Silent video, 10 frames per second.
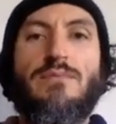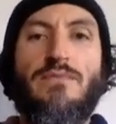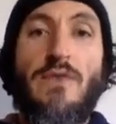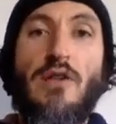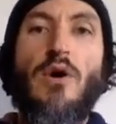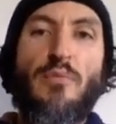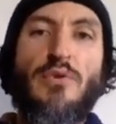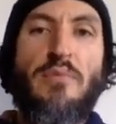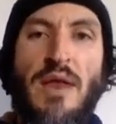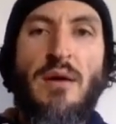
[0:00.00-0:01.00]
follow up
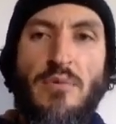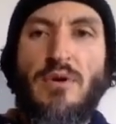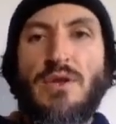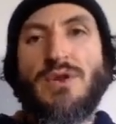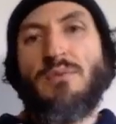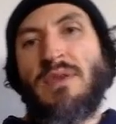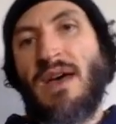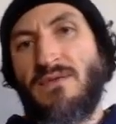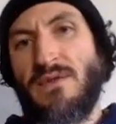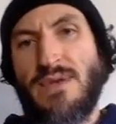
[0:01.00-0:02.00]
with my number and shoot me
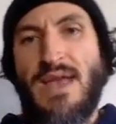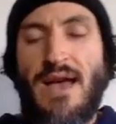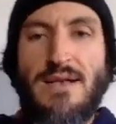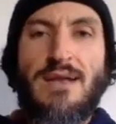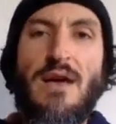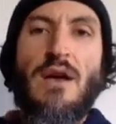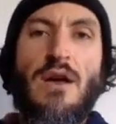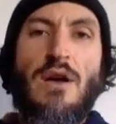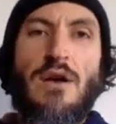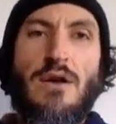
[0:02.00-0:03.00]
that first text,
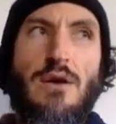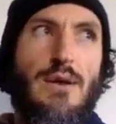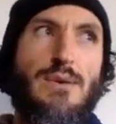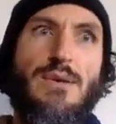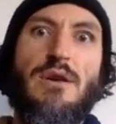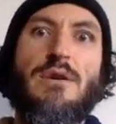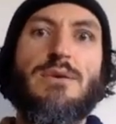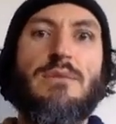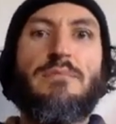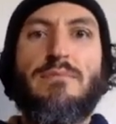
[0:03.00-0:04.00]
because
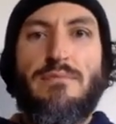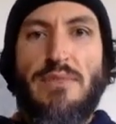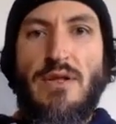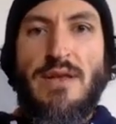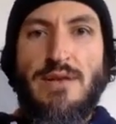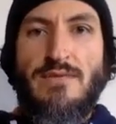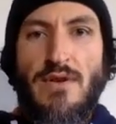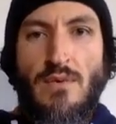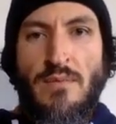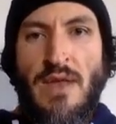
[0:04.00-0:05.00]
there's billions of
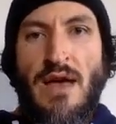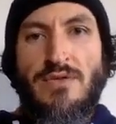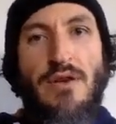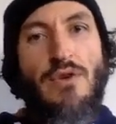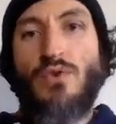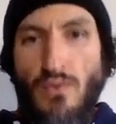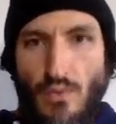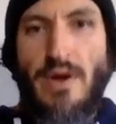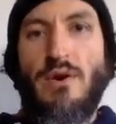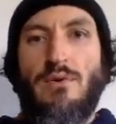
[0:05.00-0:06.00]
other women out there who
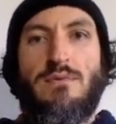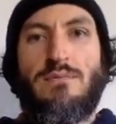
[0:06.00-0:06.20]
will.